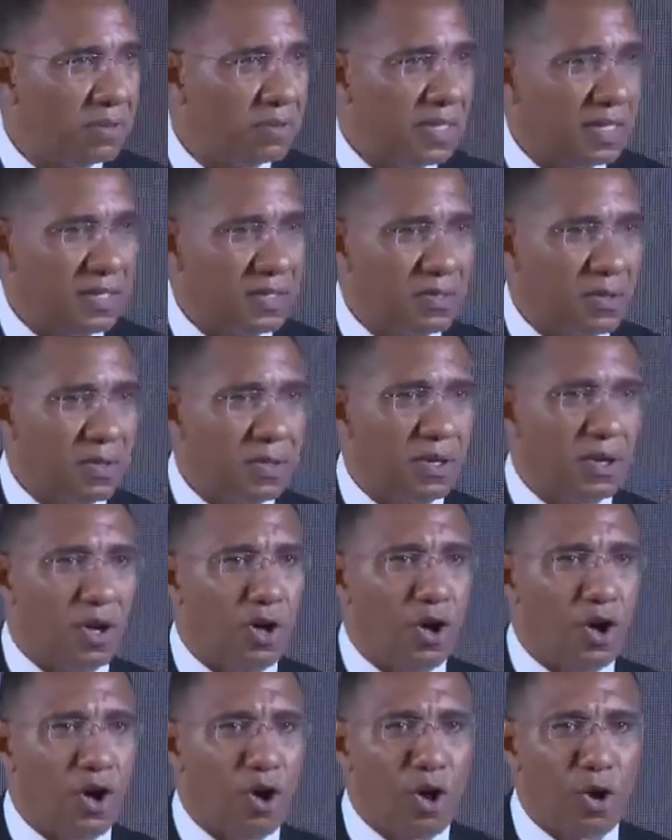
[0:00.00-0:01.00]
It is going to
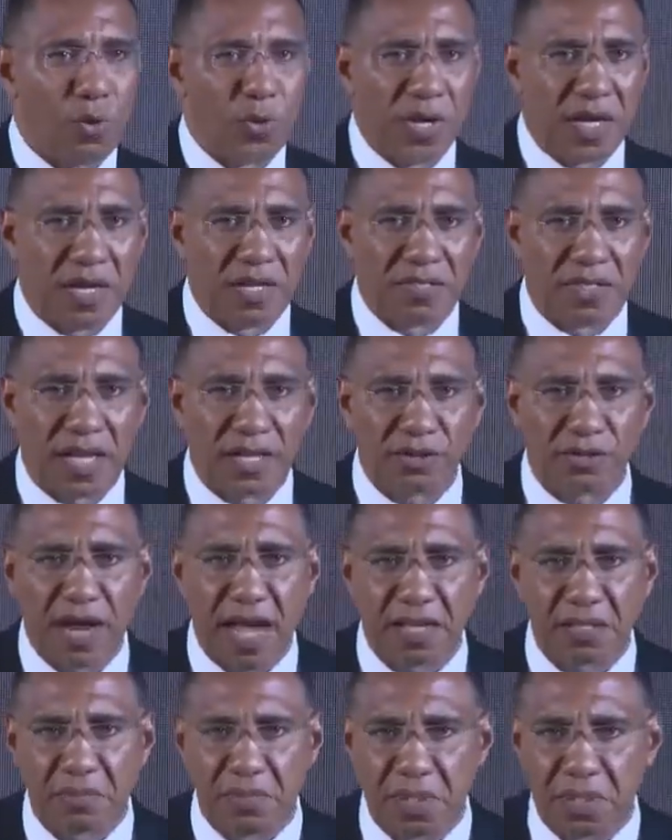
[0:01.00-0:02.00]
always
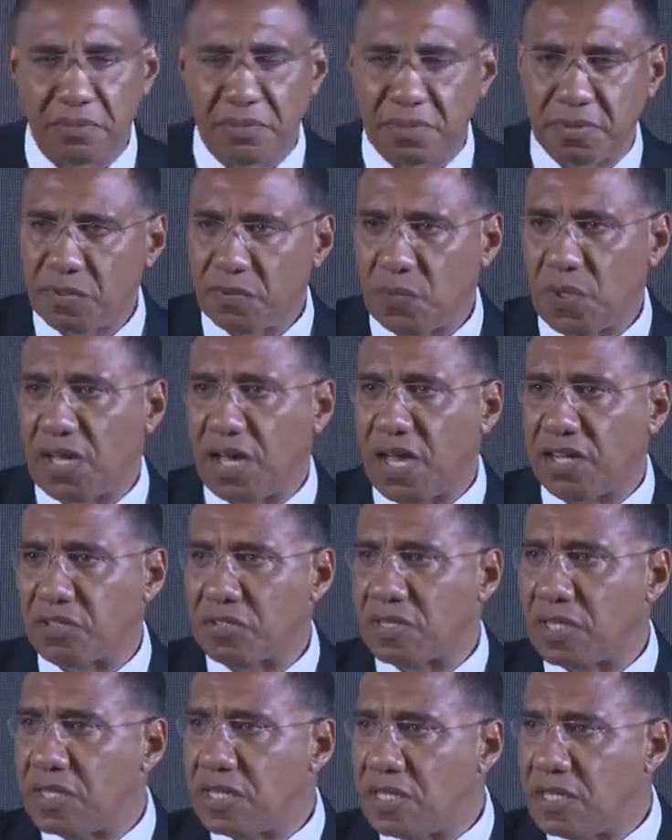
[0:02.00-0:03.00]
attract people. We can't
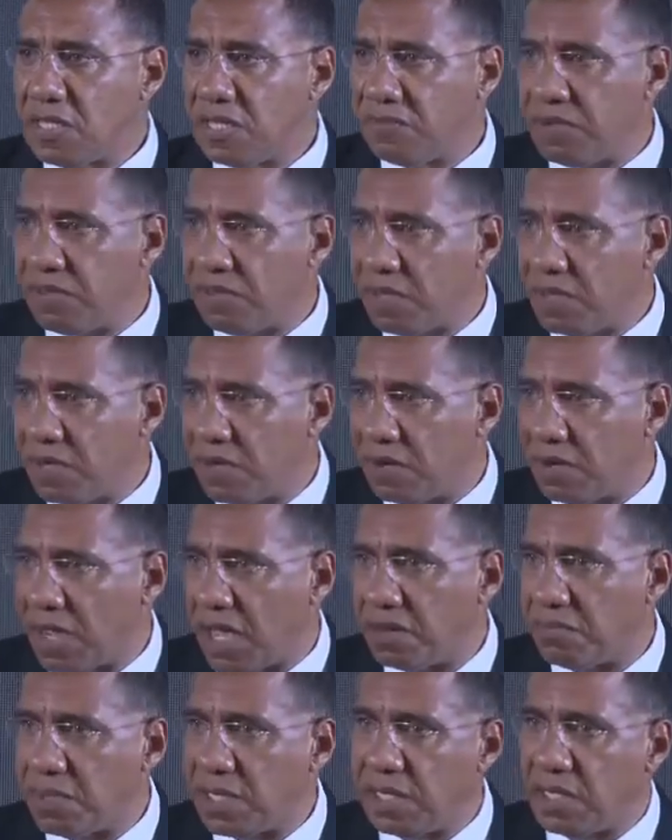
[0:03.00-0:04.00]
just leave it there
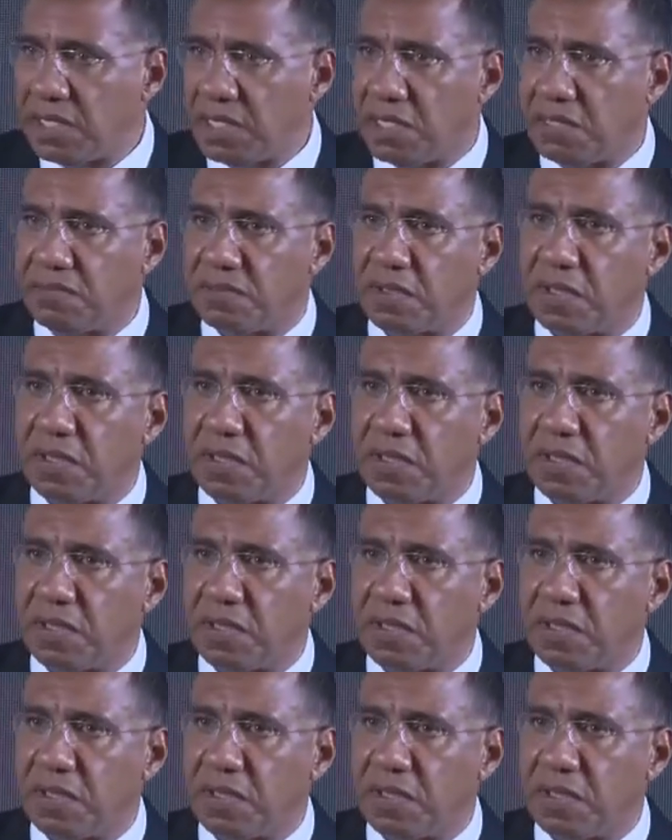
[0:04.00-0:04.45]
and believe